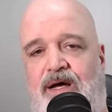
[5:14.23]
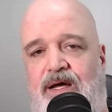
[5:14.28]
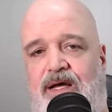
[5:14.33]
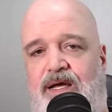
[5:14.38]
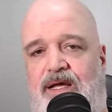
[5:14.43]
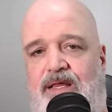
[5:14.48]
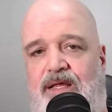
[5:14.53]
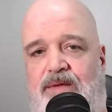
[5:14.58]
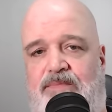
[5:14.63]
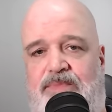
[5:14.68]

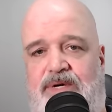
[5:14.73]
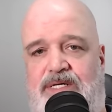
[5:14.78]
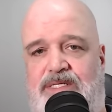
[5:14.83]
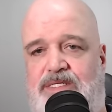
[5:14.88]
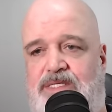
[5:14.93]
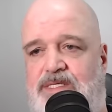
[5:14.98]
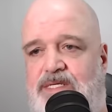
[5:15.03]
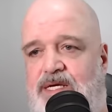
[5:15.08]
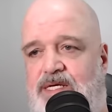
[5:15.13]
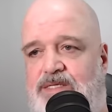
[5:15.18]
Elon
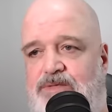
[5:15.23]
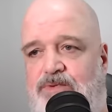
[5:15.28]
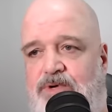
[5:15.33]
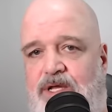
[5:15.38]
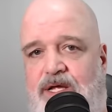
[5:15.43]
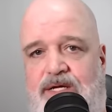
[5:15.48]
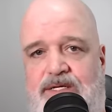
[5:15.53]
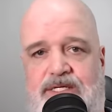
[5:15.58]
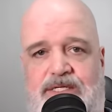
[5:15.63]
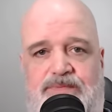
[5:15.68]
Musk says,
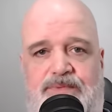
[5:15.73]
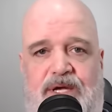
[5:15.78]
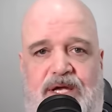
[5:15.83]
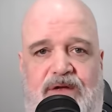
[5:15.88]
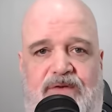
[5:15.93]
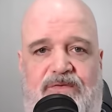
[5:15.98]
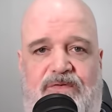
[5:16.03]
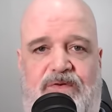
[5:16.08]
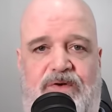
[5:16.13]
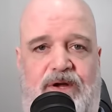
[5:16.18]
well, I'll just make
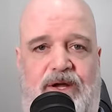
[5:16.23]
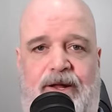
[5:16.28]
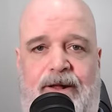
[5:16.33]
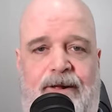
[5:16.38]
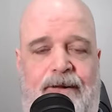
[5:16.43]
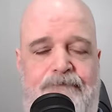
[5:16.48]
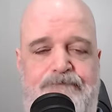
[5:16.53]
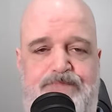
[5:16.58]
it free